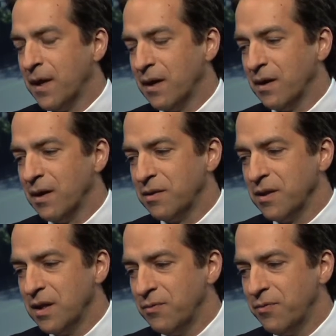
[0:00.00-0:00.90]
I, I
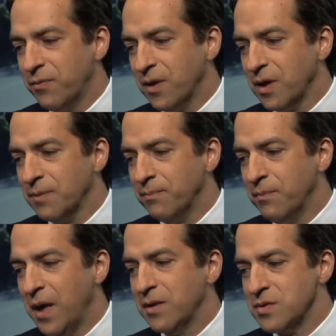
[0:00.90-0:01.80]
think if um,
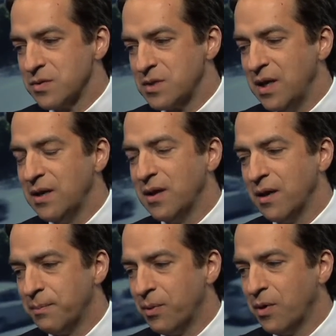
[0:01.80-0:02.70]
managers take
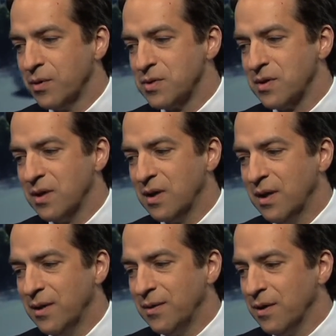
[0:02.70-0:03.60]
that approach that
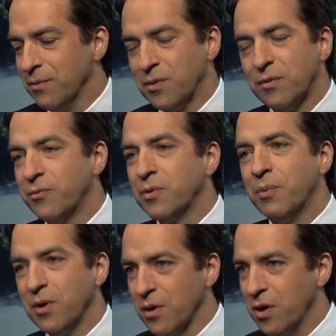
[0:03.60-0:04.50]
you know they're a
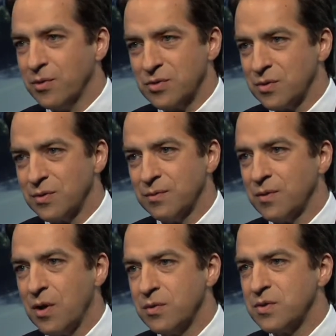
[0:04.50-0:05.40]
football coach or
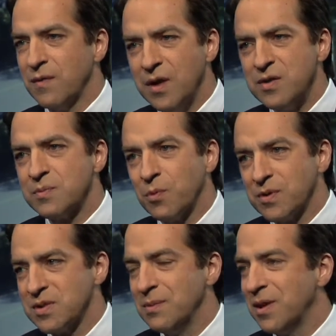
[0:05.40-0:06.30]
coach of any
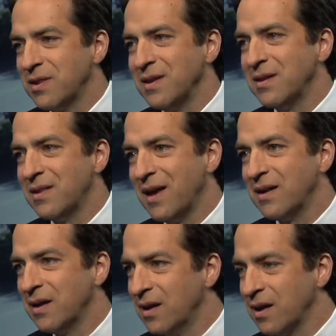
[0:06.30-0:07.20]
sports team, I think
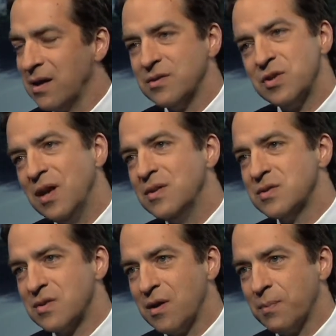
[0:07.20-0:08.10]
that kind of
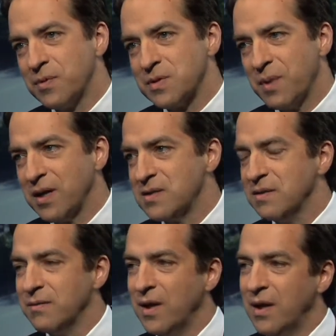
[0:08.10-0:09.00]
changes their
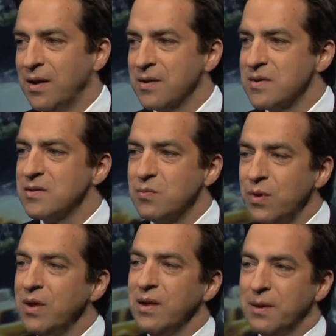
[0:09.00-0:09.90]
perspective because it's
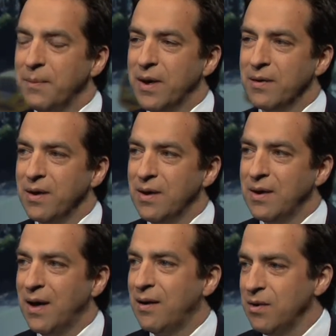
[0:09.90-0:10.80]
really about
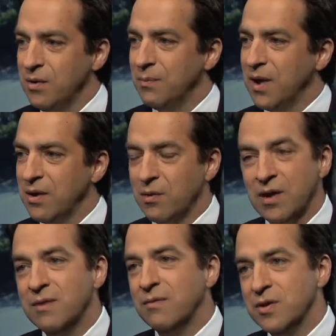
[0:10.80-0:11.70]
how do you make your
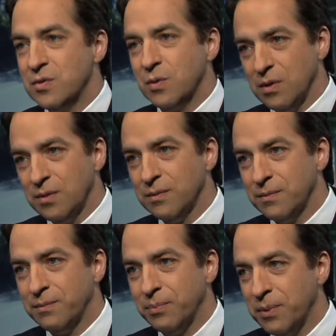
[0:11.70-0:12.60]
individual
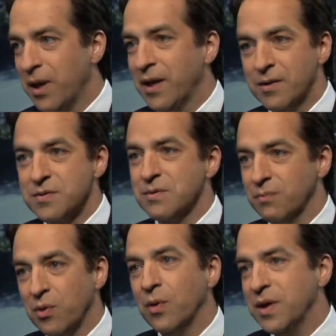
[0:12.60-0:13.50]
players,
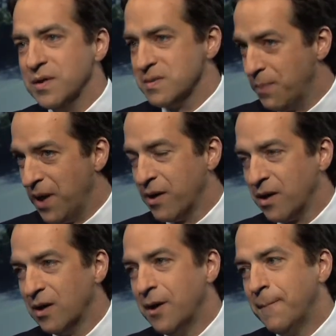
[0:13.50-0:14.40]
employees
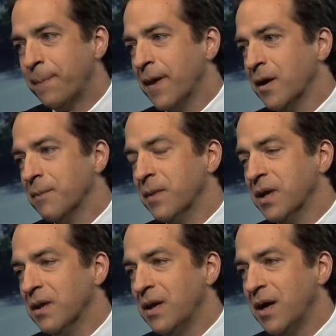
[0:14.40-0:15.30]
better, um,
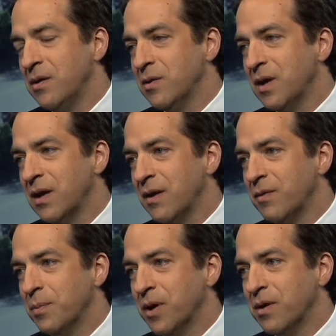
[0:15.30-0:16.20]
and then how do you get
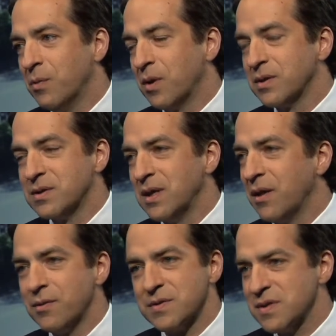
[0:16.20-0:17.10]
everybody to work
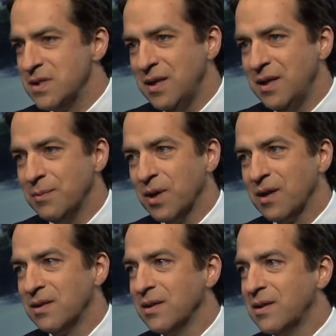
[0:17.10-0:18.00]
together as a team? And
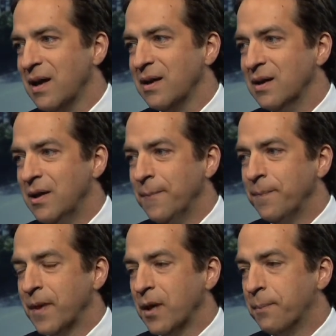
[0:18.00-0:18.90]
I think that
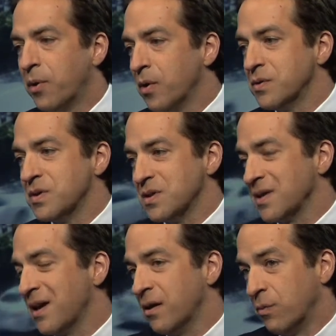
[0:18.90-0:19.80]
approach is
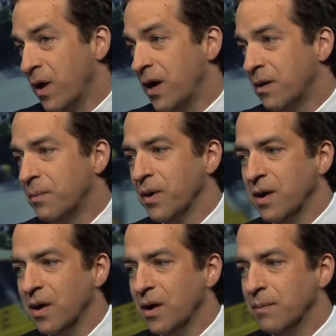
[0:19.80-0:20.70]
kind of rare,
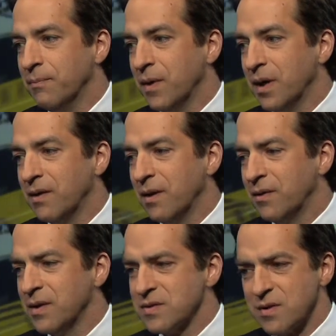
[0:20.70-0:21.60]
but um, I, I,
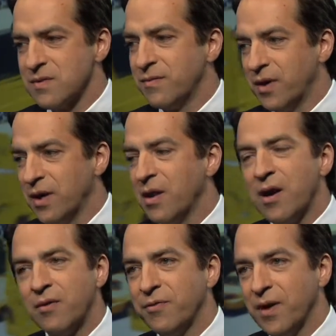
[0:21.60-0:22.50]
think it's also very
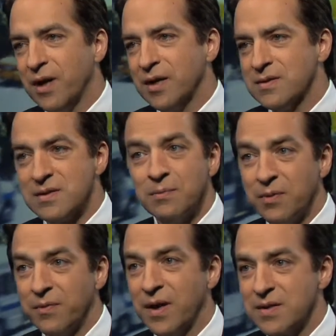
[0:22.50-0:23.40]
clarifying and
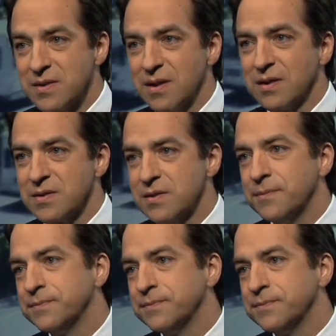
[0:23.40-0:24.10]
simplifies things.